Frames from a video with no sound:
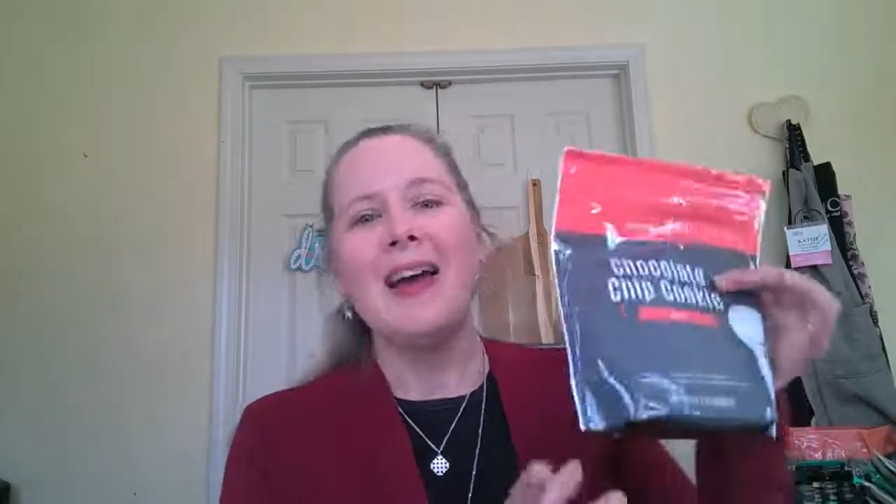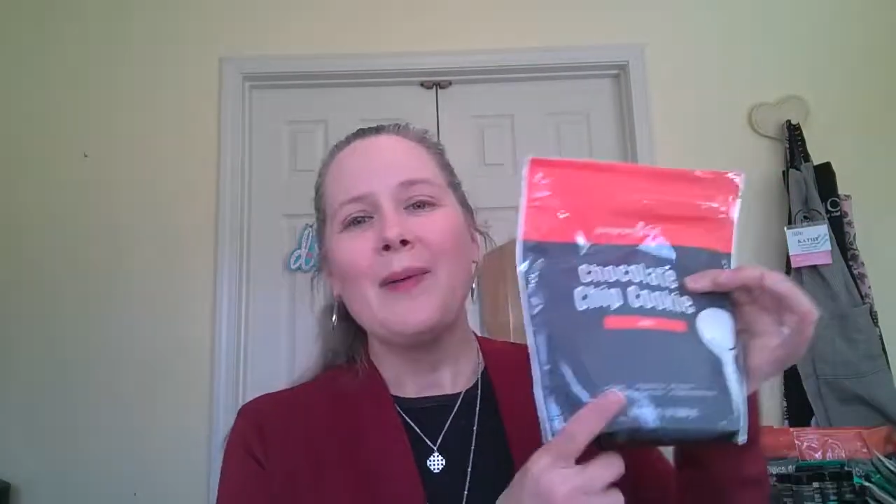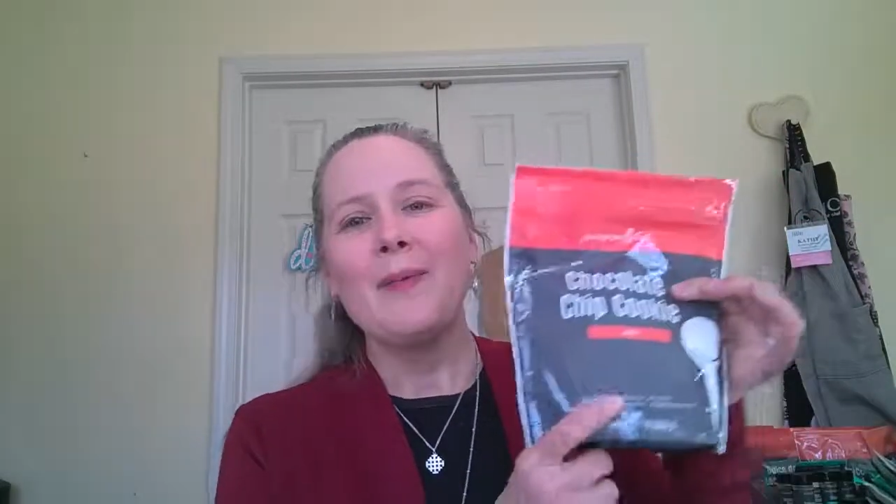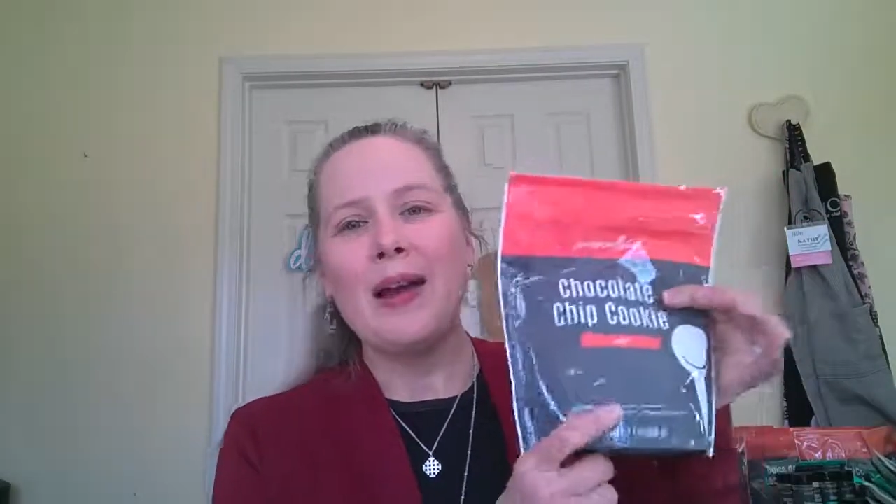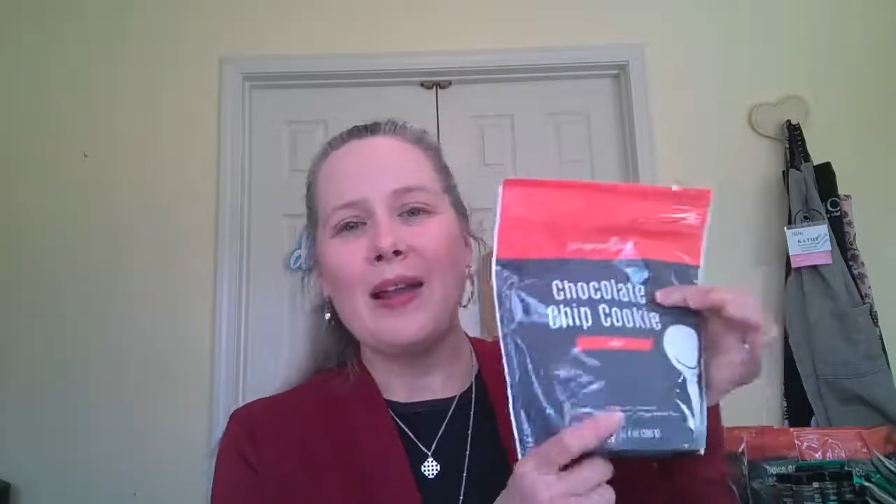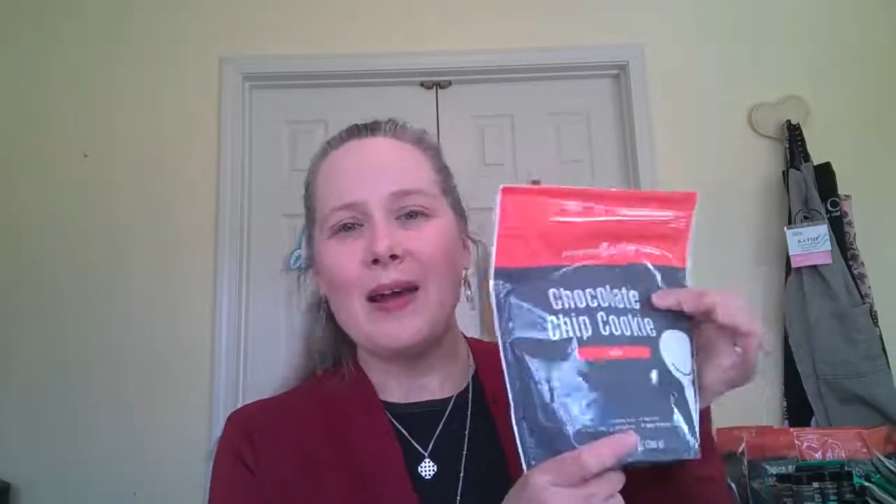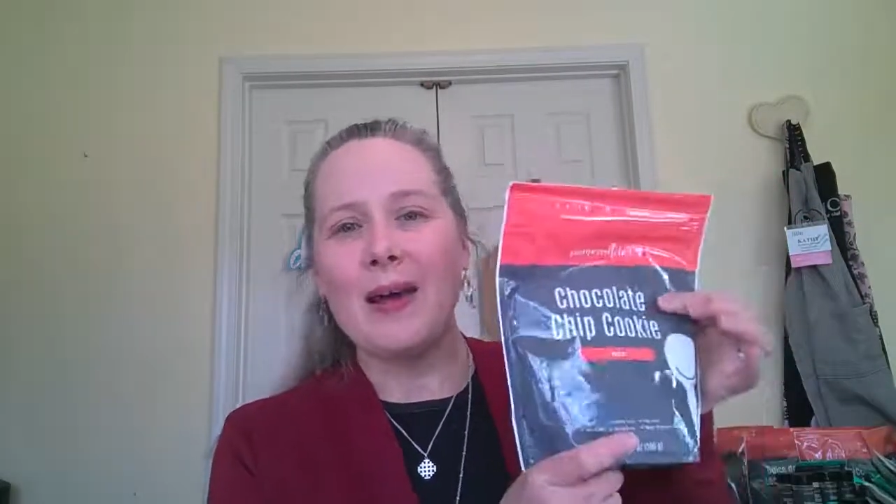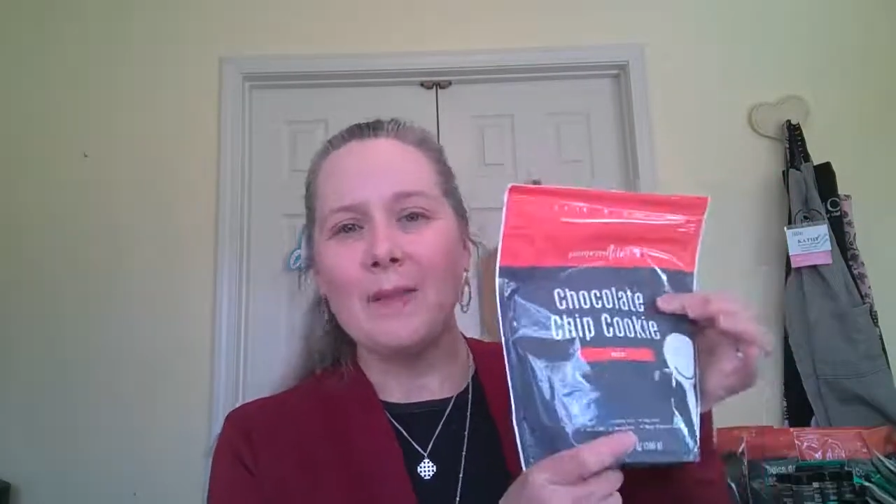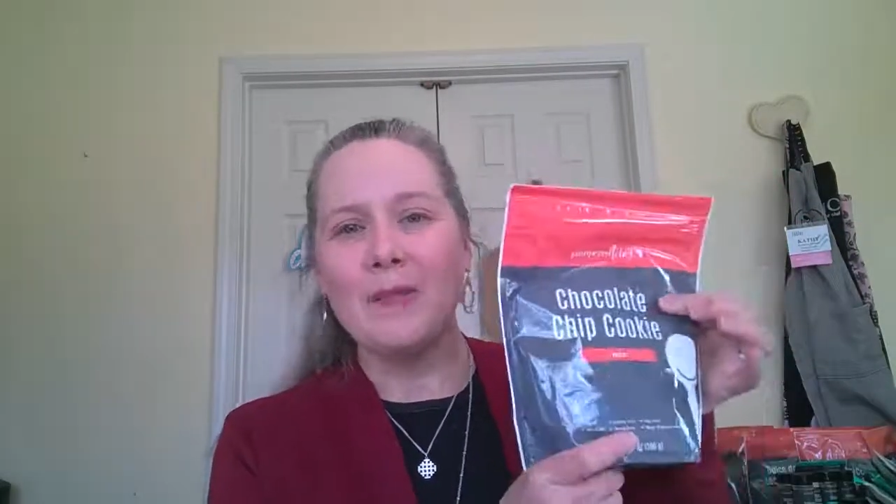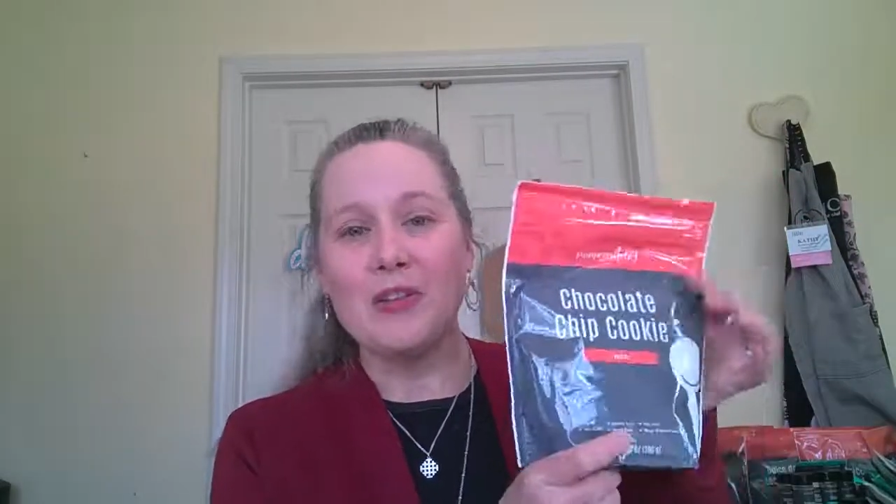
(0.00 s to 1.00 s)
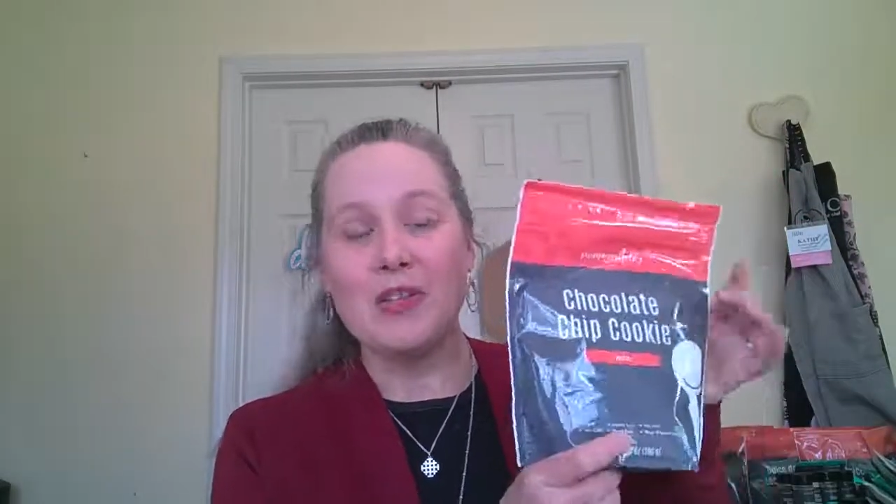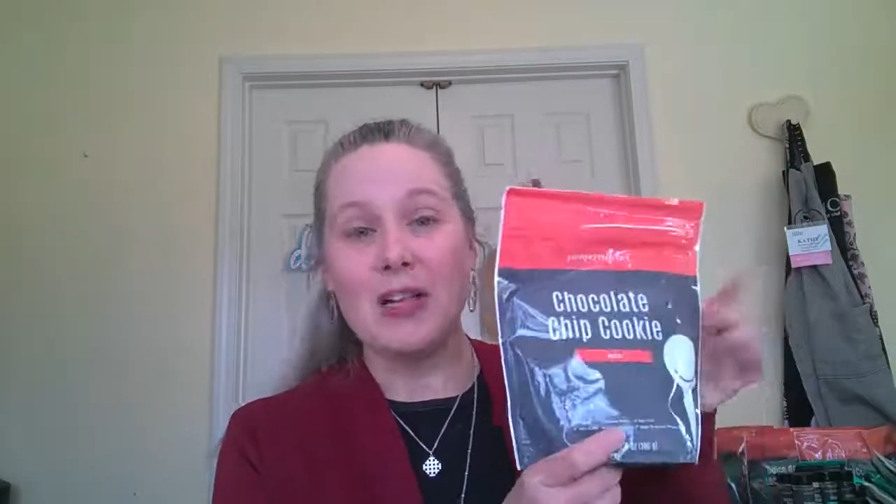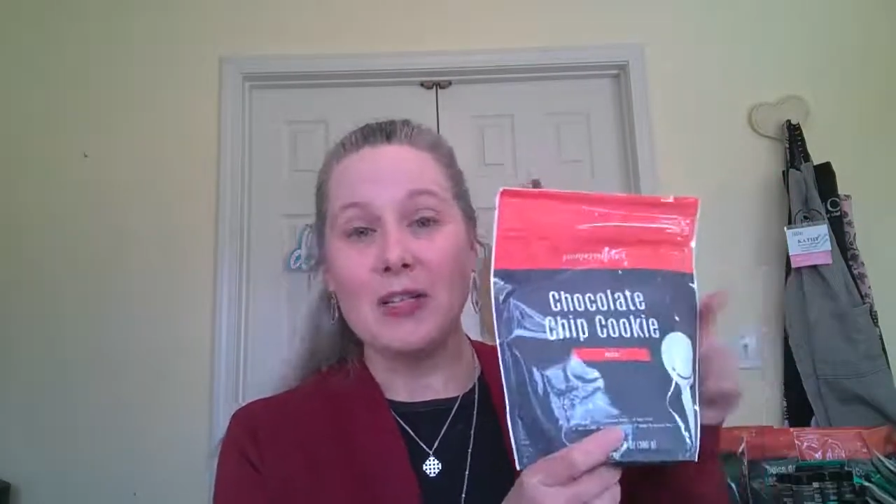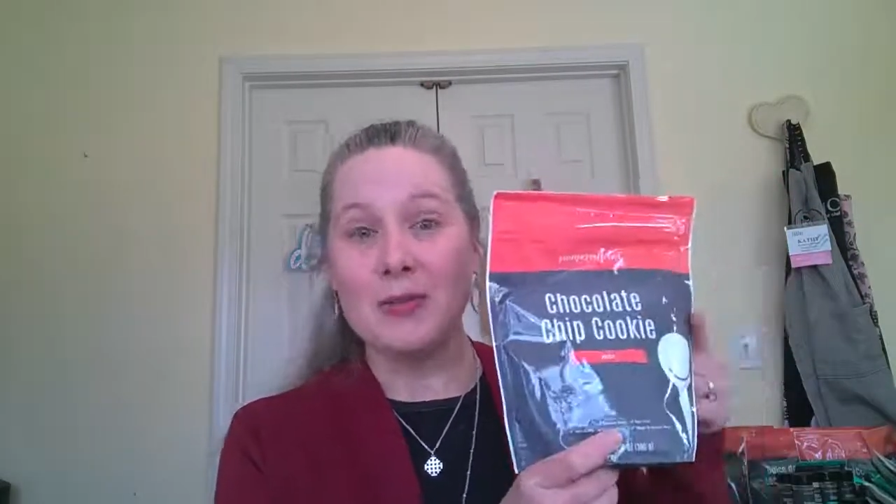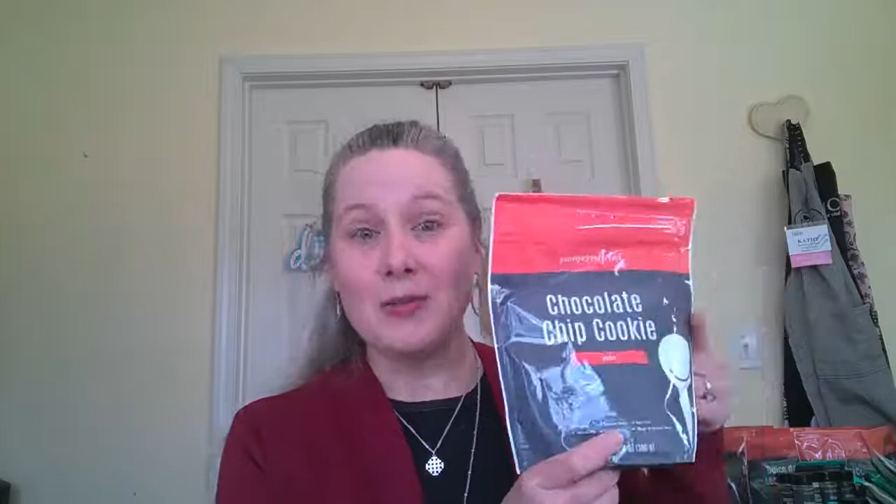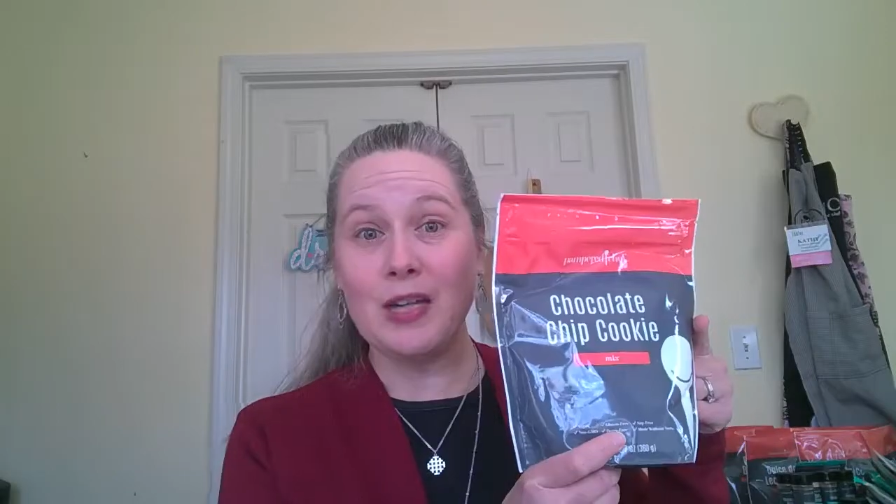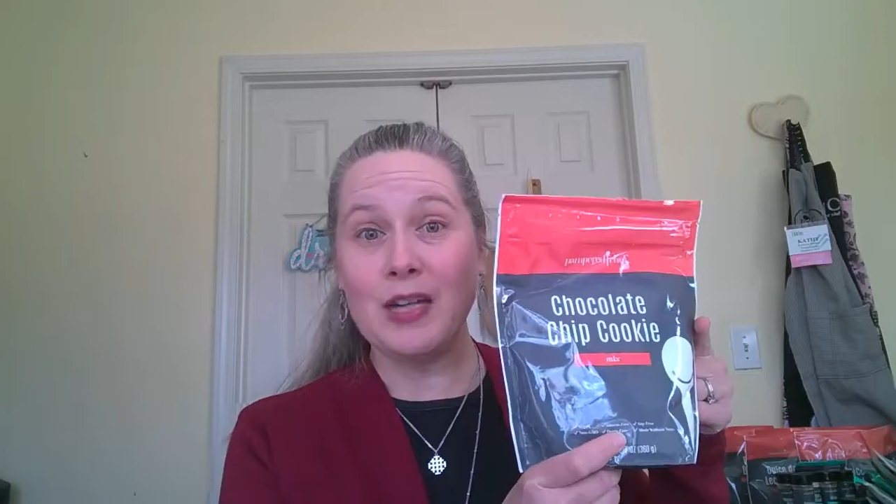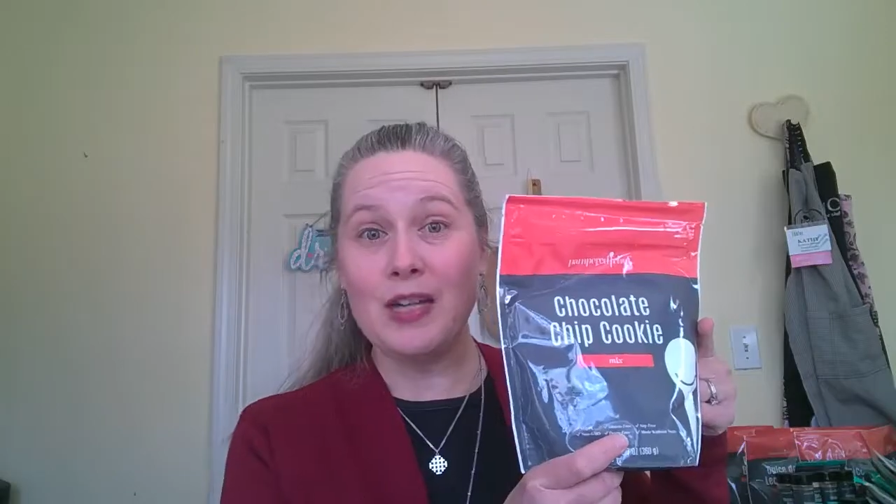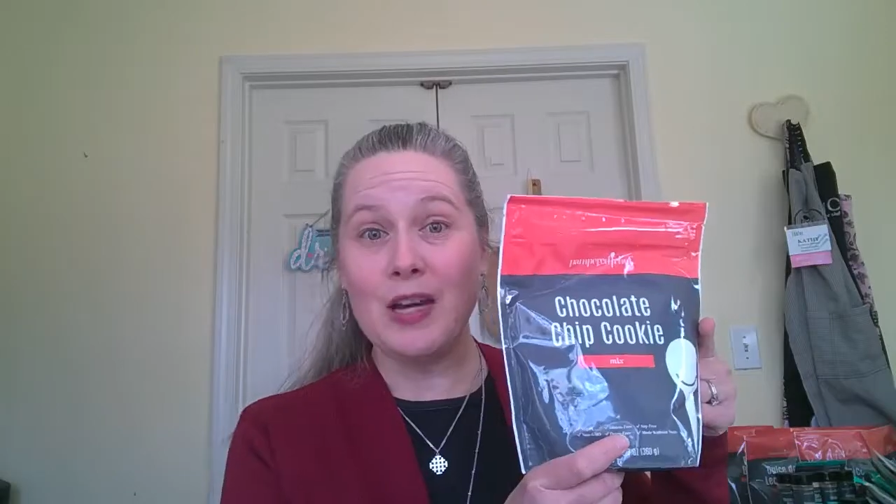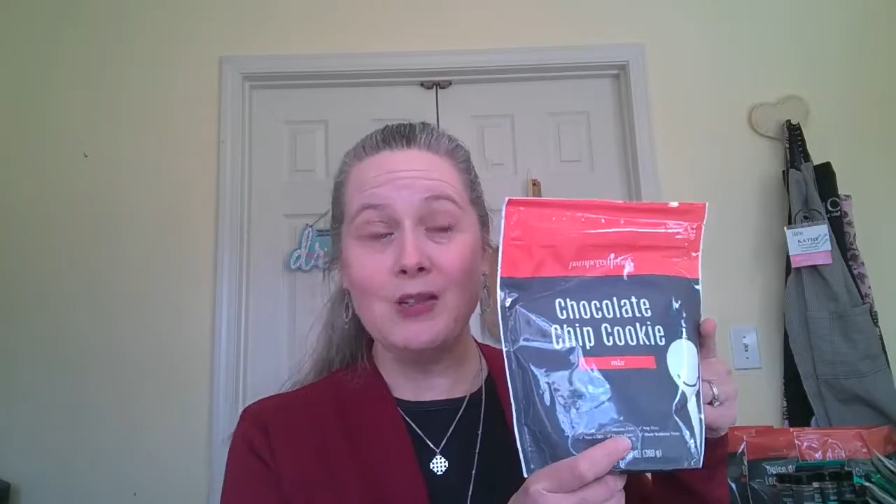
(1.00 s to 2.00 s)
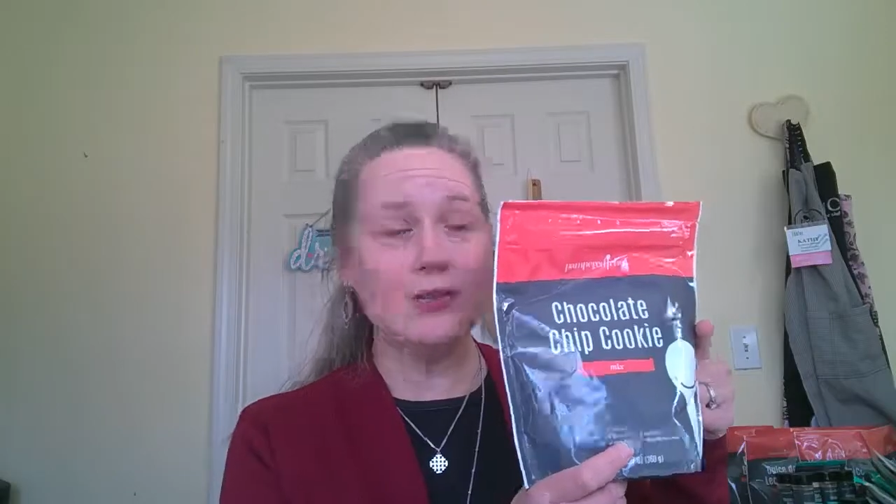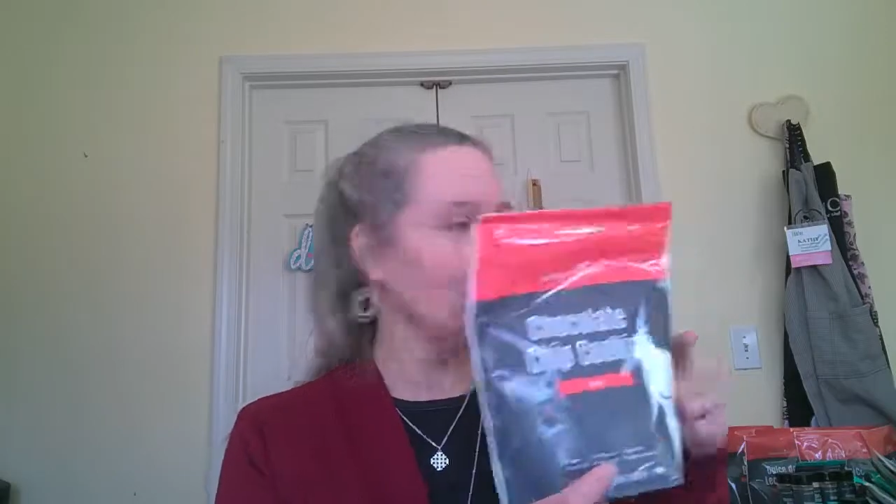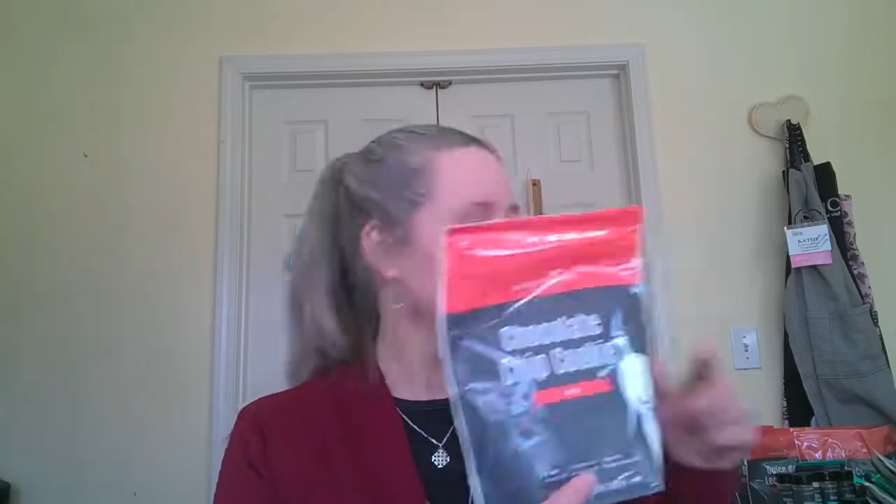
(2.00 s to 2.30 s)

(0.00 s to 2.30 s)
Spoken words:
But the chocolate chip cookie dough